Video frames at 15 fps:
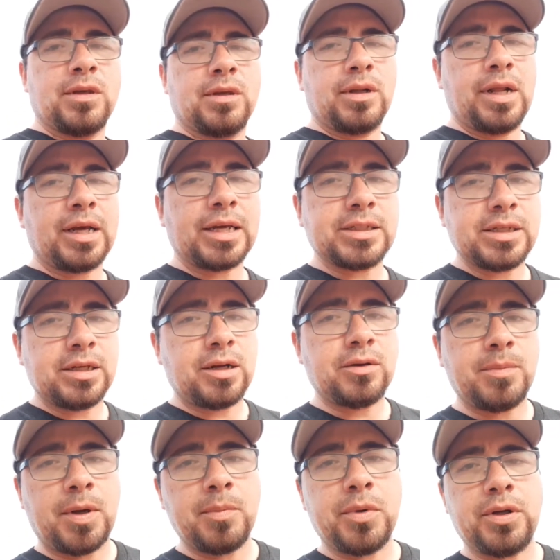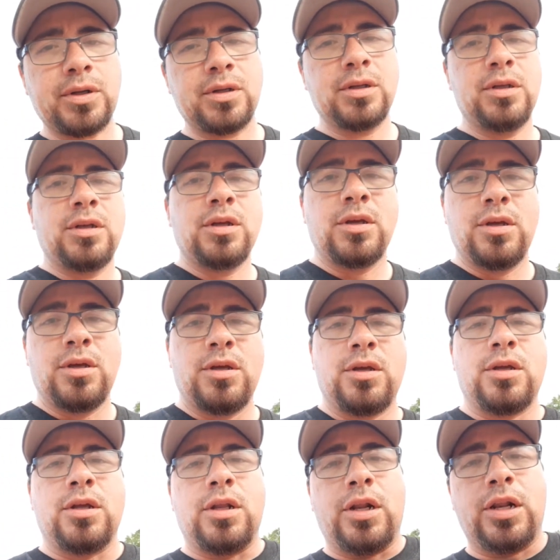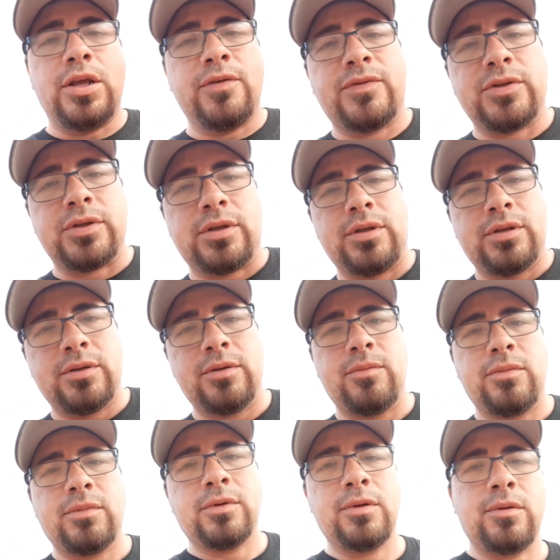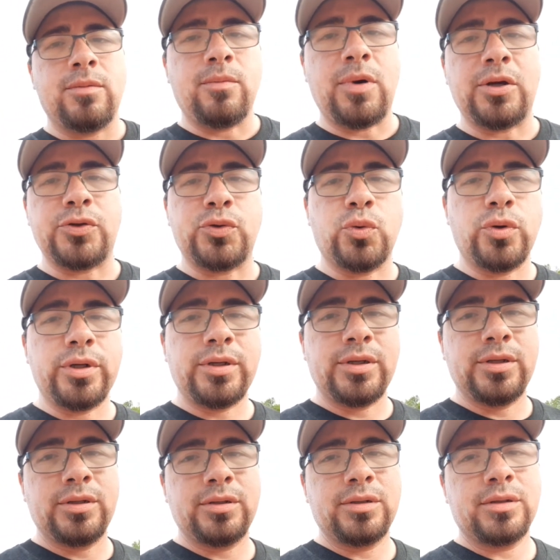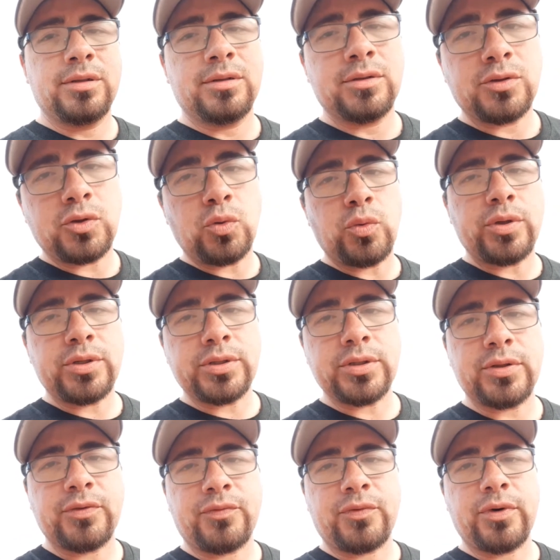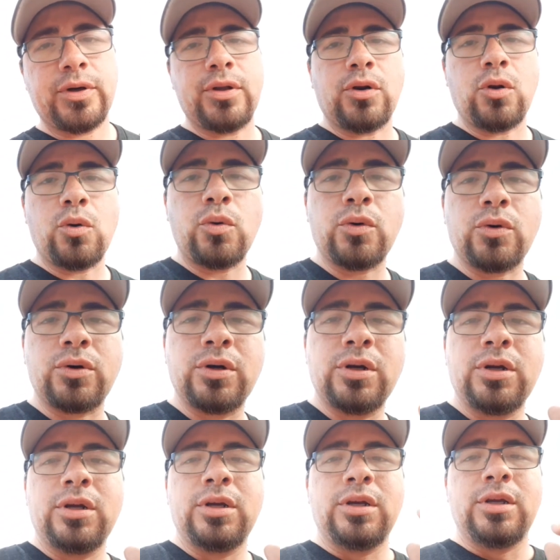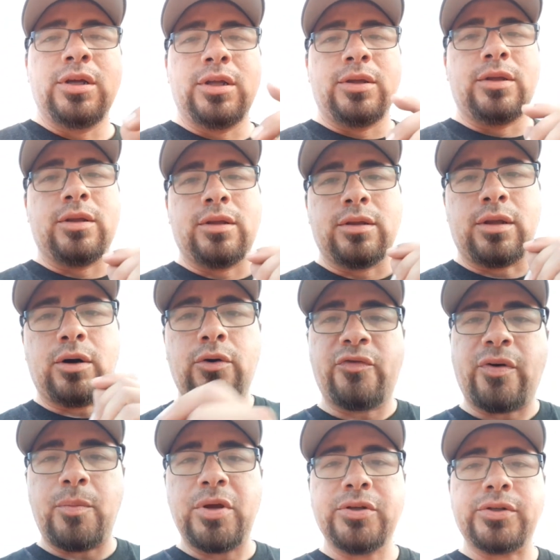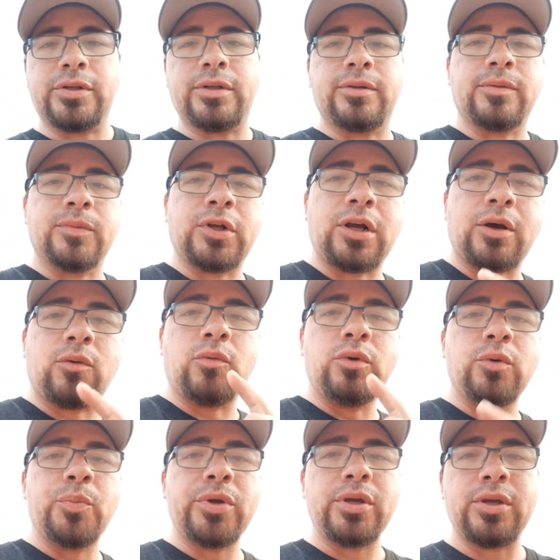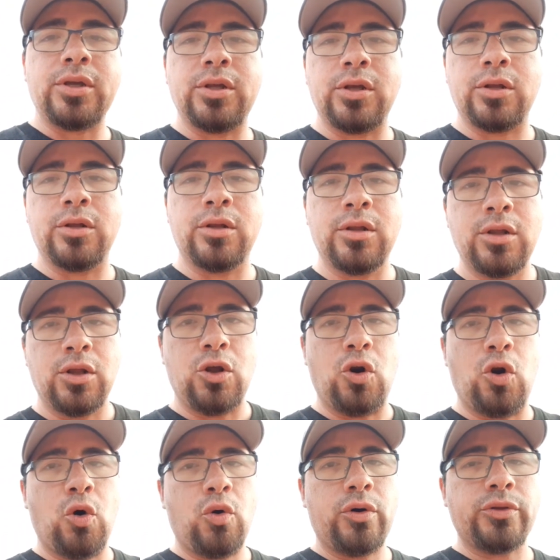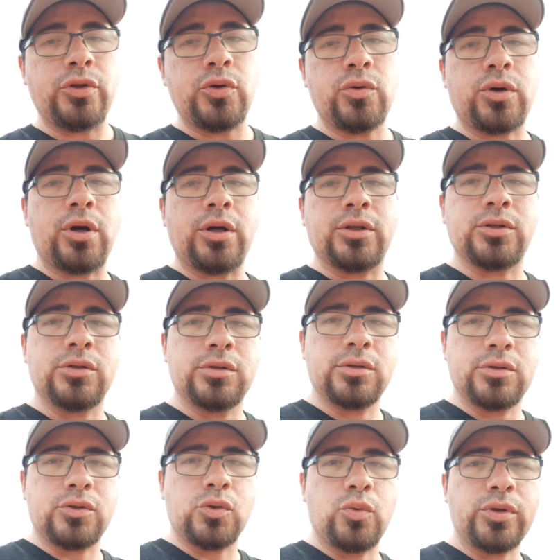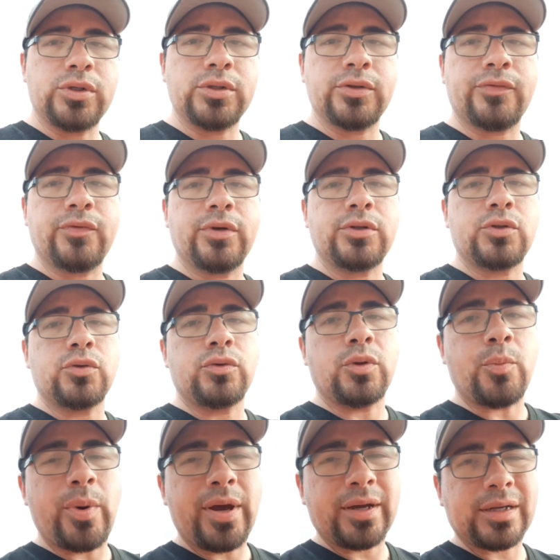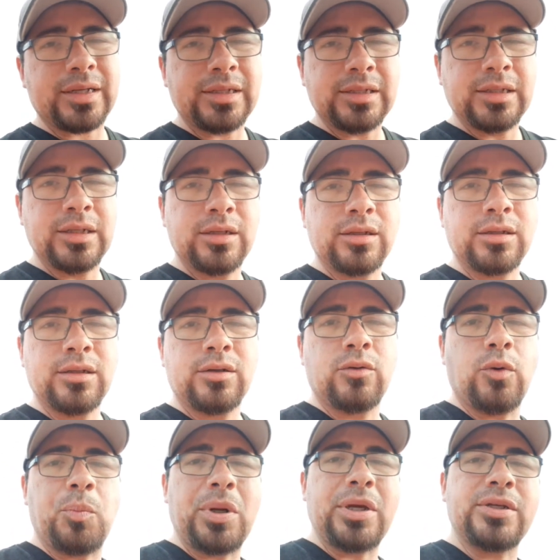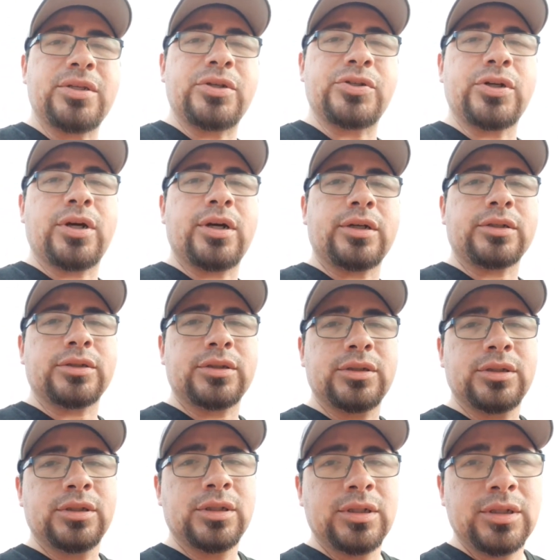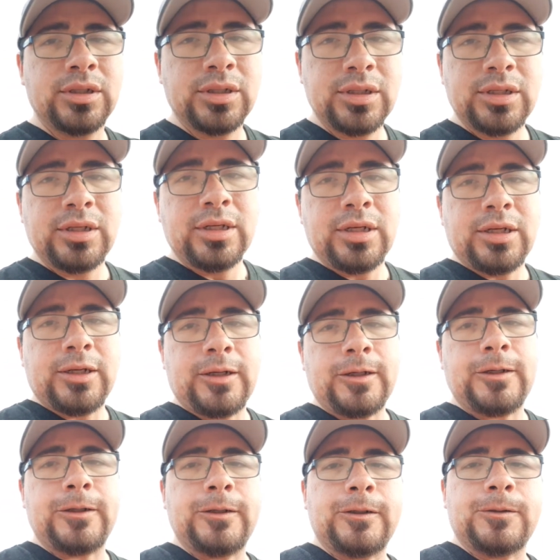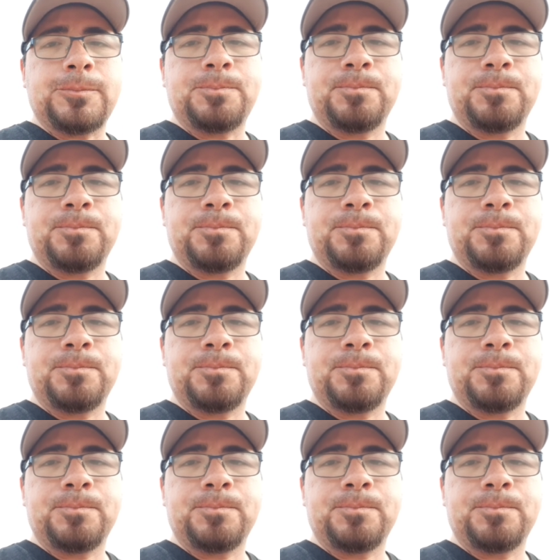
like I said, I'm, I'm gonna lift my shorty two inches in the front, lower. I don't know if I mentioned it, but I will be lowering the Yukon. Two inches in the front, two in the back replacing the shocks. Uh,